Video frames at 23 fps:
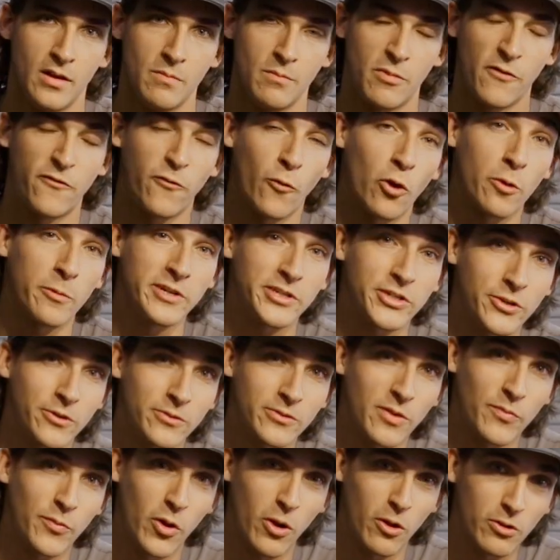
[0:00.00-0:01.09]
Before we turn
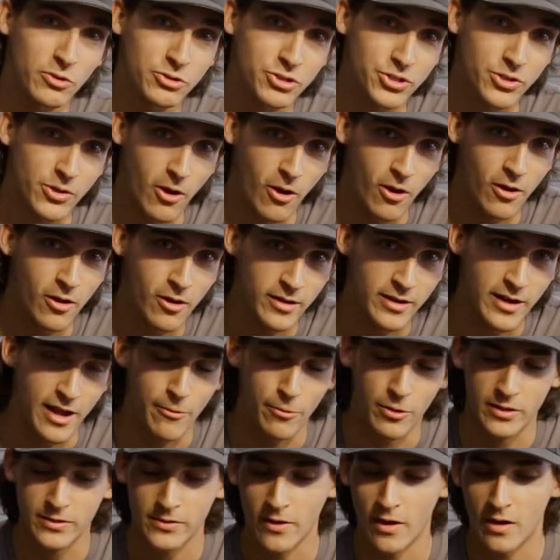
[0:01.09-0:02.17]
the polisher on, I
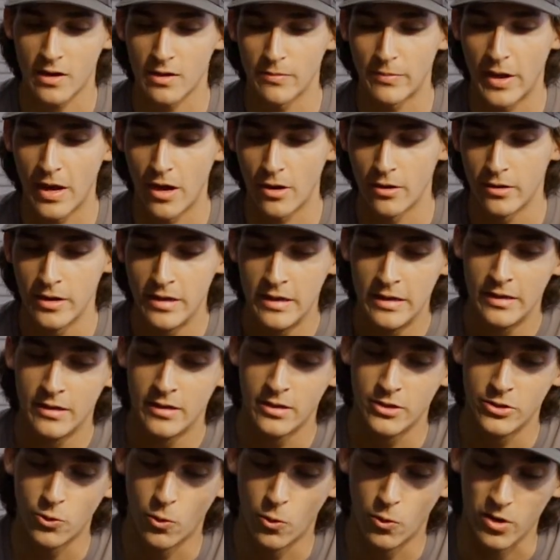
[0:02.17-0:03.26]
want to talk about
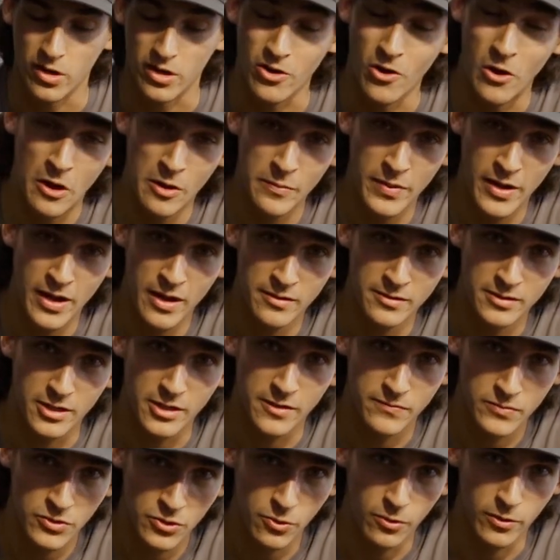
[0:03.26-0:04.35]
your compound
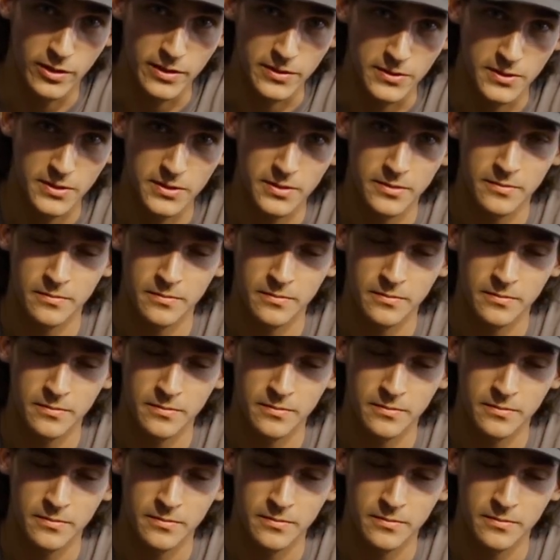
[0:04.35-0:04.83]
of choice.